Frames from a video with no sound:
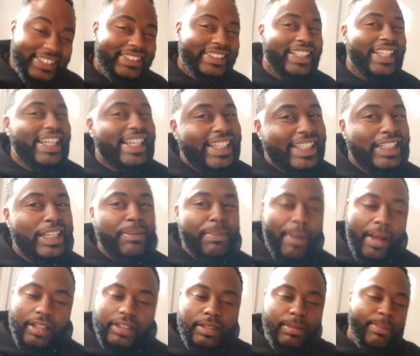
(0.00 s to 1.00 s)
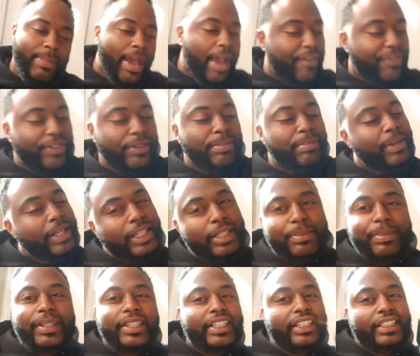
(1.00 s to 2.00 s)
thinking about the Maverick Mini
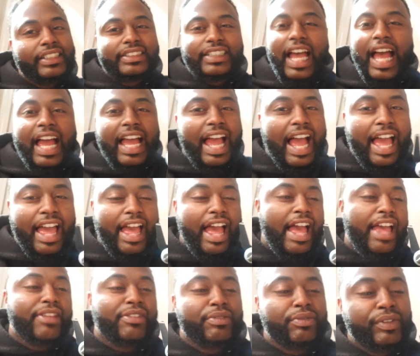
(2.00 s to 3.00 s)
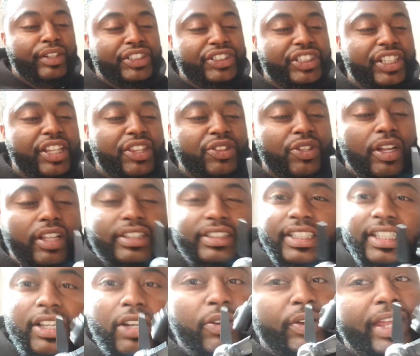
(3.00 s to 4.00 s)
because I originally thought
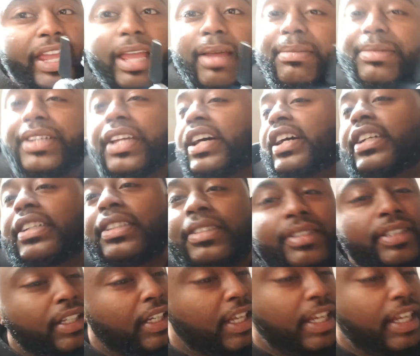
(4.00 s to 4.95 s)
that, okay, I'm done.